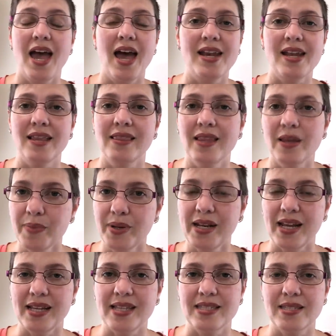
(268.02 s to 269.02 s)
and
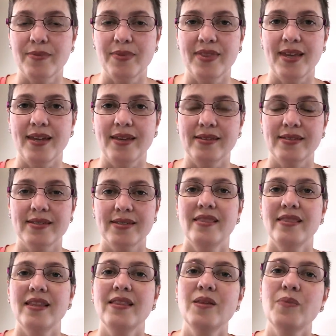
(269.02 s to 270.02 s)
eliminate some things,
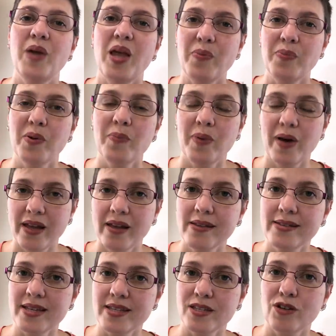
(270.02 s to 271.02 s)
then the paper pile
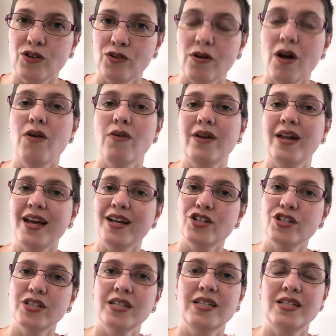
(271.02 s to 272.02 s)
doesn't grow, it
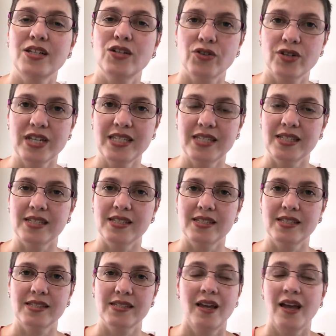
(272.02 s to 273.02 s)
actually
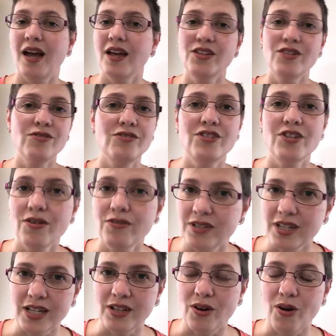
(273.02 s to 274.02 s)
decreases and you don't
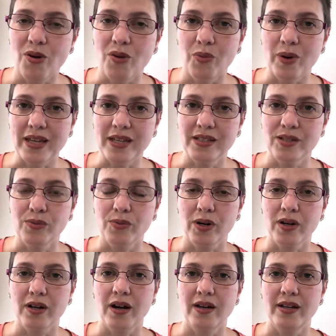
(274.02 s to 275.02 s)
need a whole week to
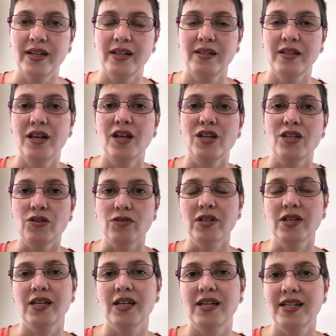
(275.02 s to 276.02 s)
work on it. You
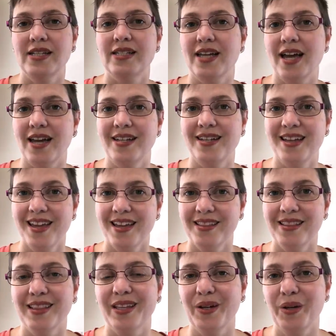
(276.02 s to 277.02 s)
can get it done
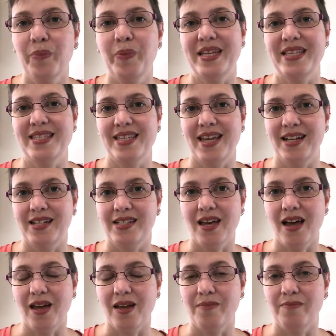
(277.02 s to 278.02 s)
little bits at a
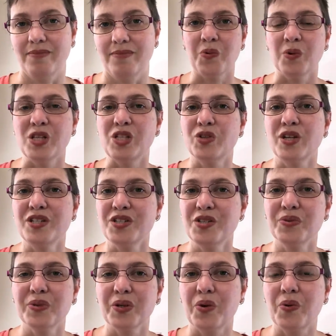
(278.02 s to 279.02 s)
time. We tend to
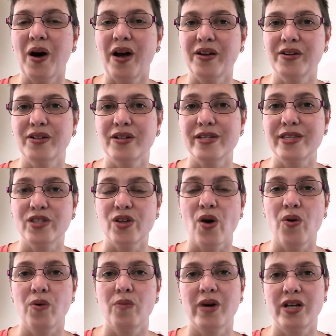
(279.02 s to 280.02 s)
require
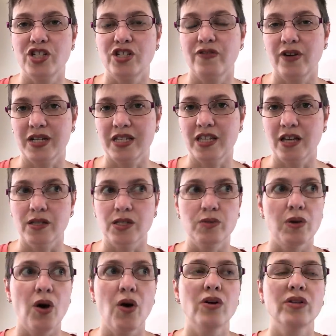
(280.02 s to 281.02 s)
so much of ourselves. We
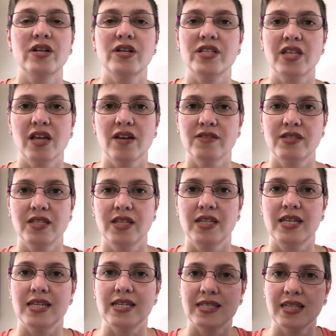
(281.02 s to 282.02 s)
hold ourselves to
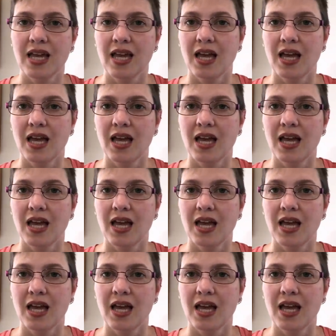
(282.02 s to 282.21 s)
this